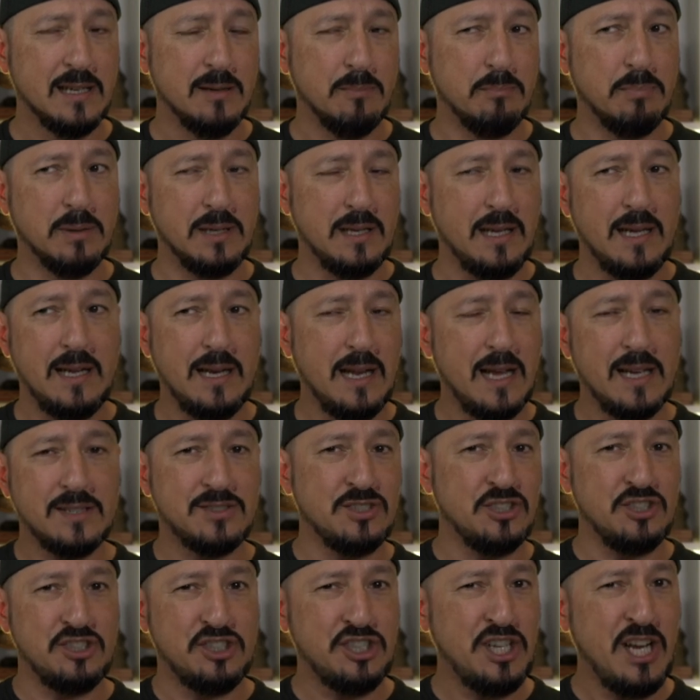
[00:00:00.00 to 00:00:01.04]
but it
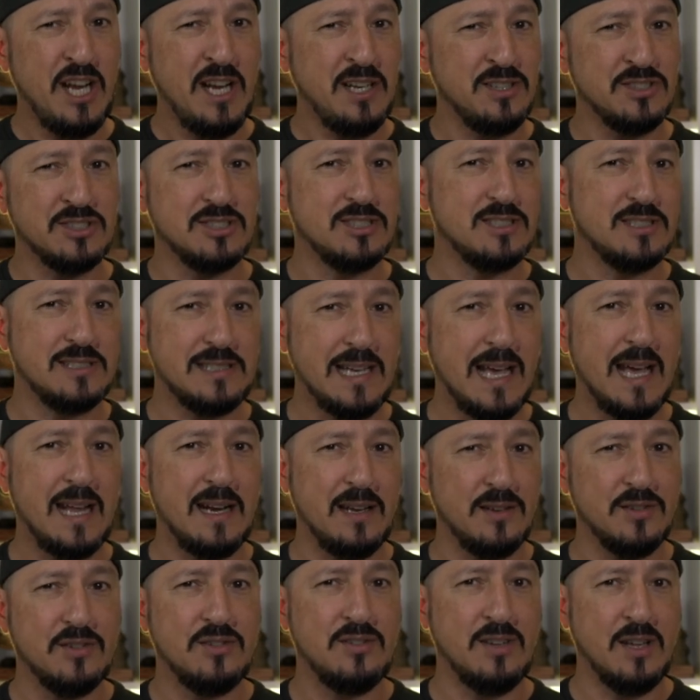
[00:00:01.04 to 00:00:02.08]
hasn't changed
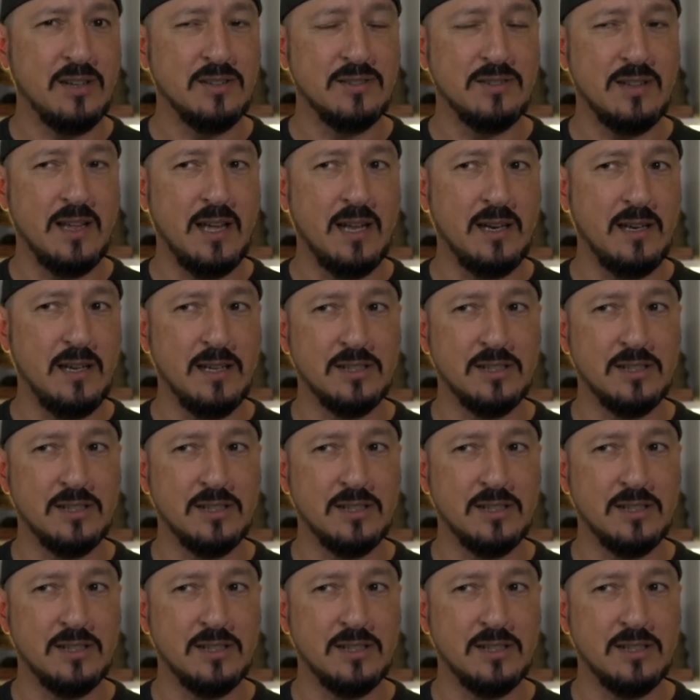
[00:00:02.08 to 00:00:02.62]
status since then.